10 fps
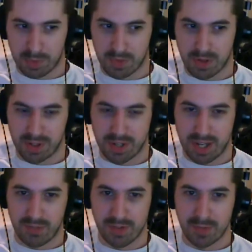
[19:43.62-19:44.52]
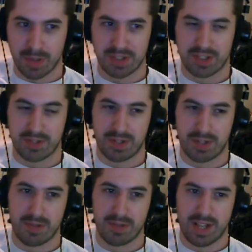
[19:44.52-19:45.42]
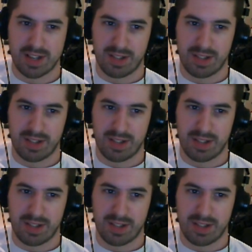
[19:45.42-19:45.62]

wrong. I have enough projects on my computer to last a